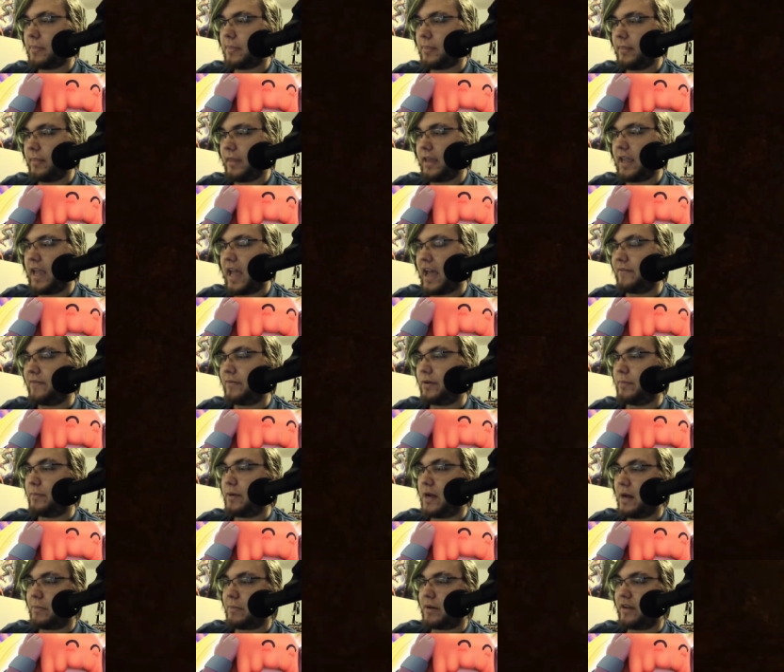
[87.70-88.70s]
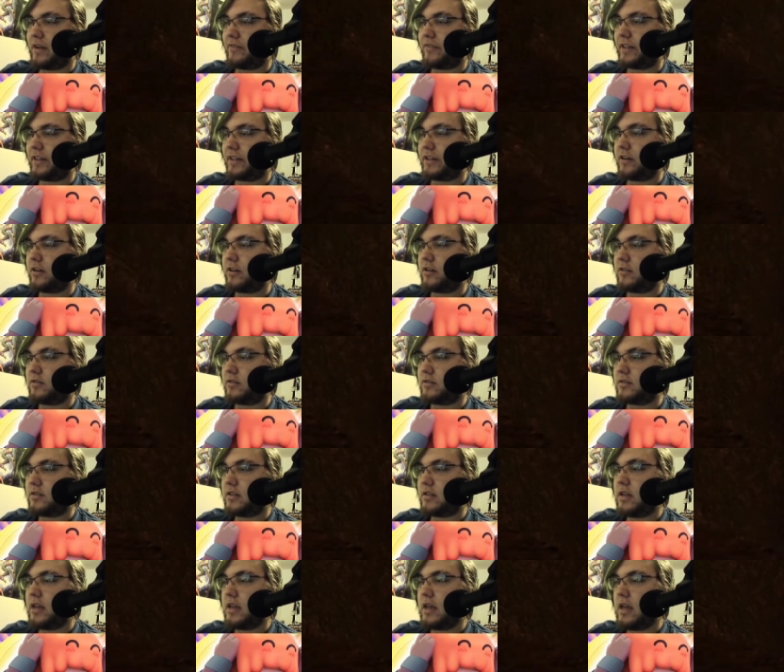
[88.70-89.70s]
They have been popping off like
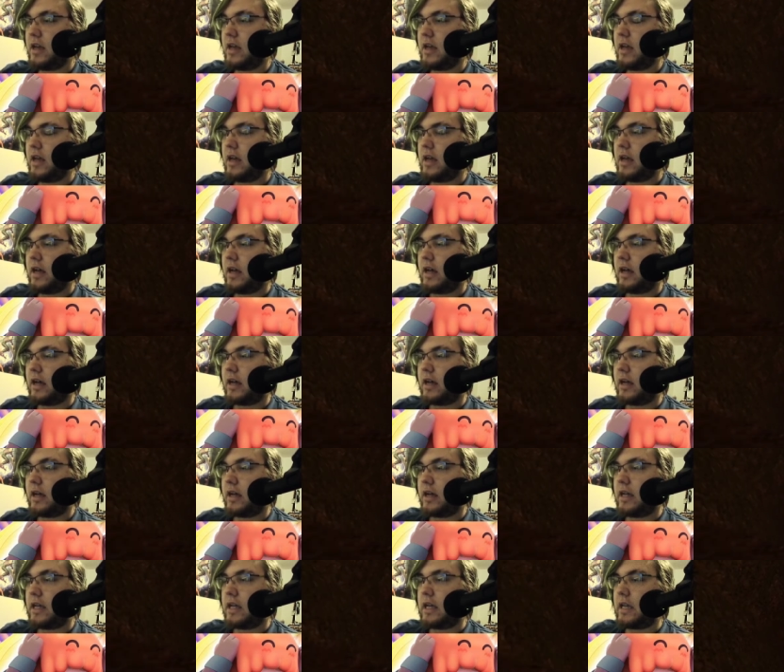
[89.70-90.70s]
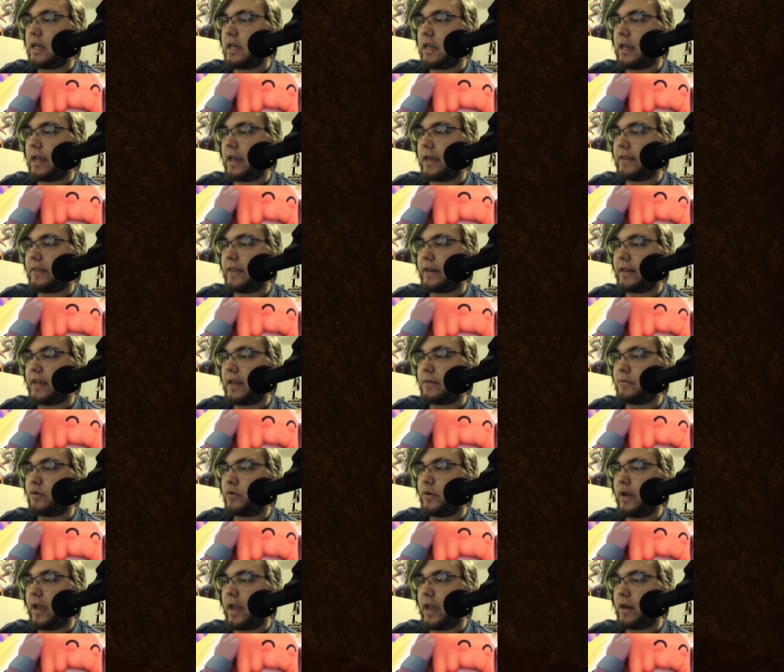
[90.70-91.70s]
kernels. Uh, and that came
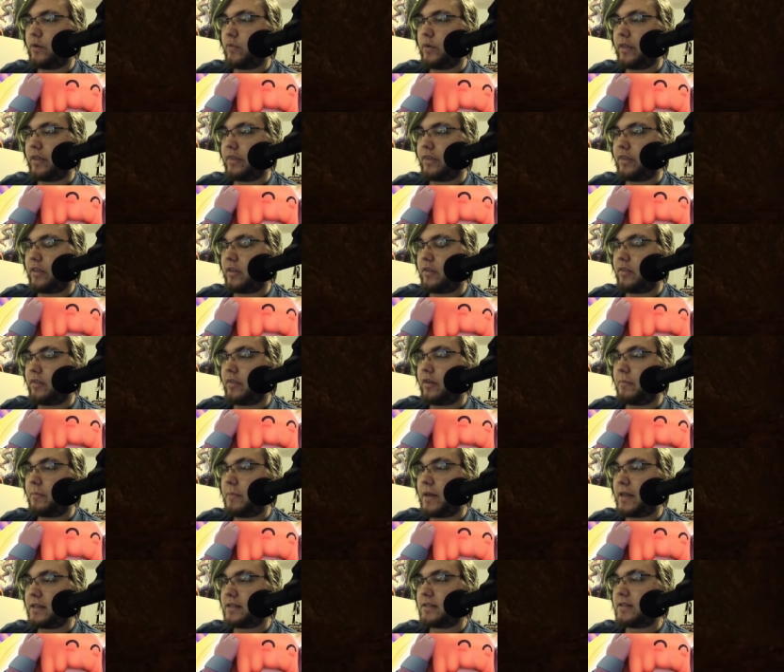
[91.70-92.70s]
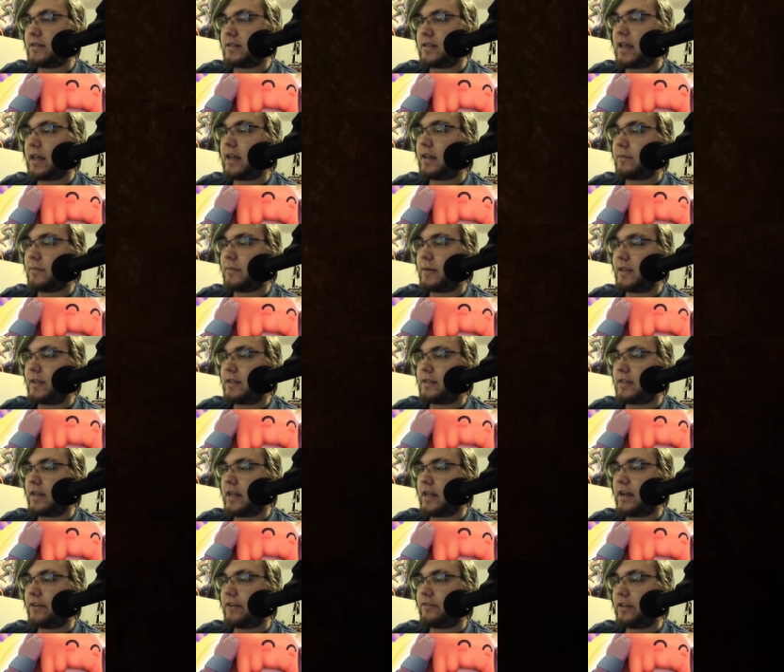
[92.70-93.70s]
to a head with the best set piece
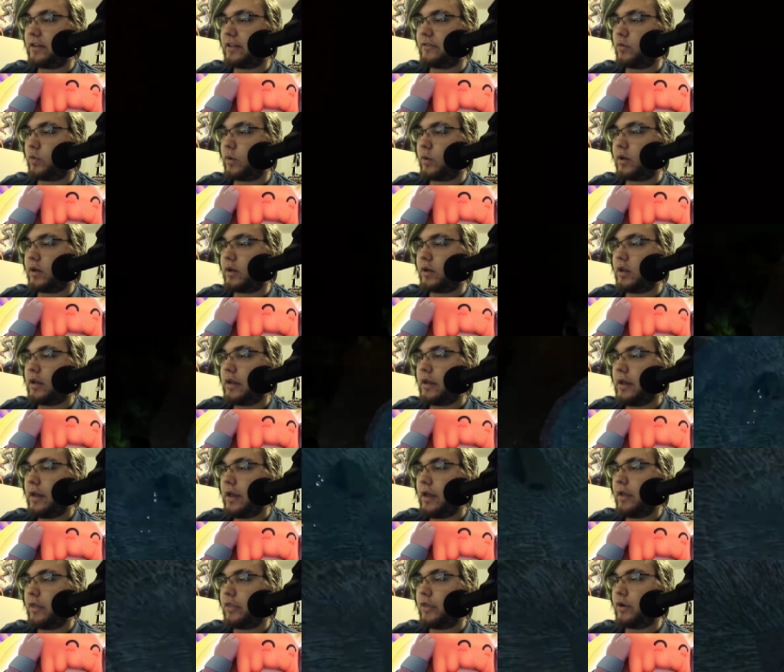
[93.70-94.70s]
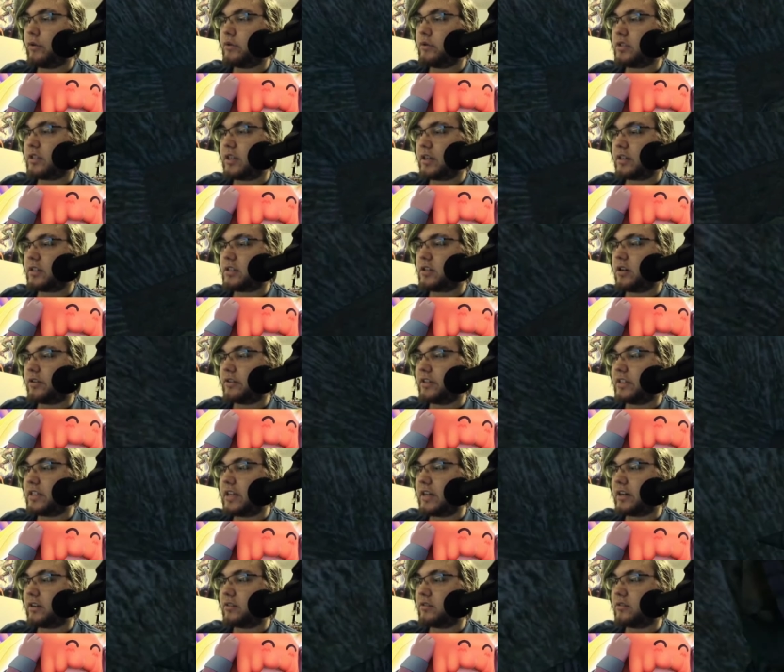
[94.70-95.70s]
in Half Life 1 those things called the
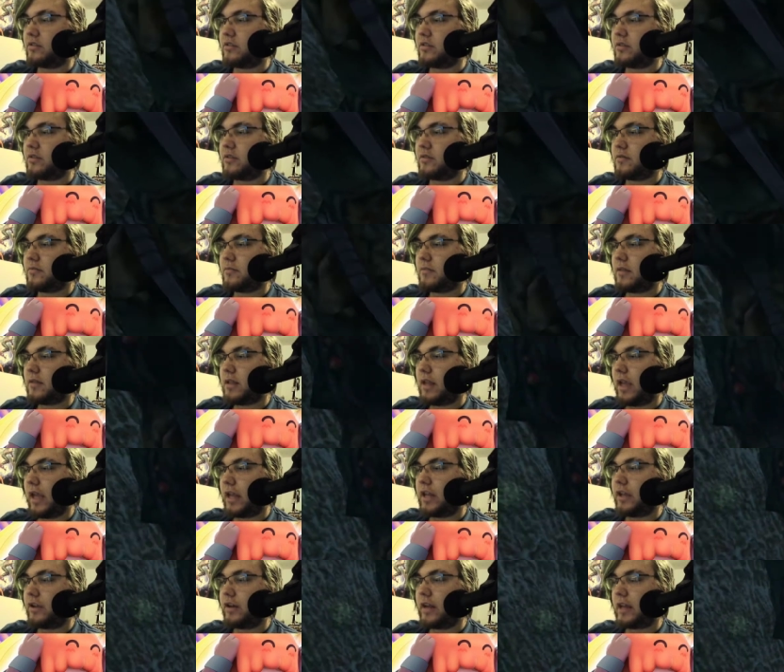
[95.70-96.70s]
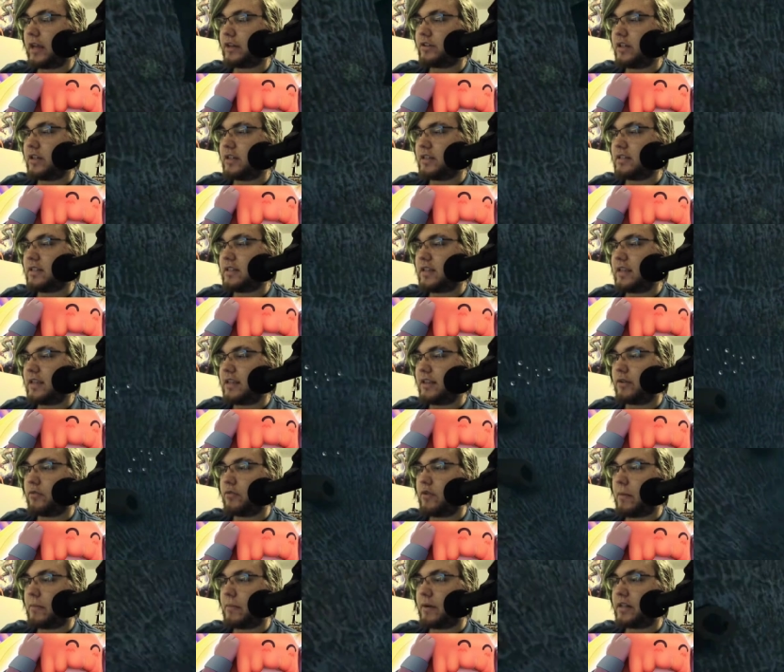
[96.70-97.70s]
tentacles. And you can actually see
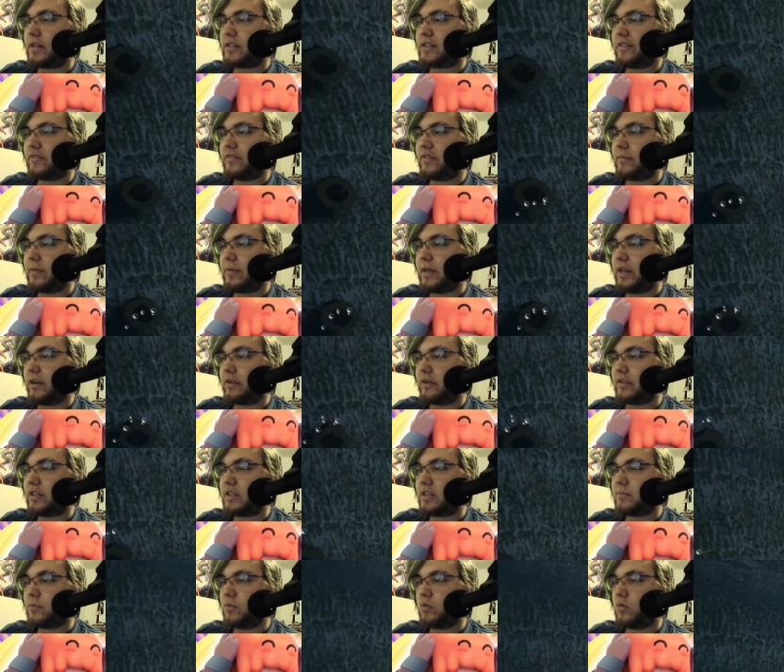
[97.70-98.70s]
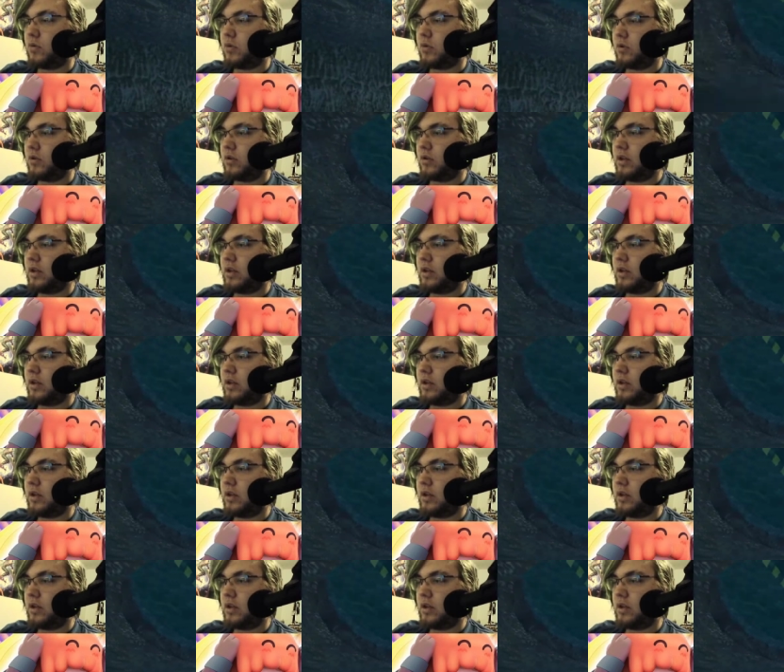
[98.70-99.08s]
the remnants of them here in this pool.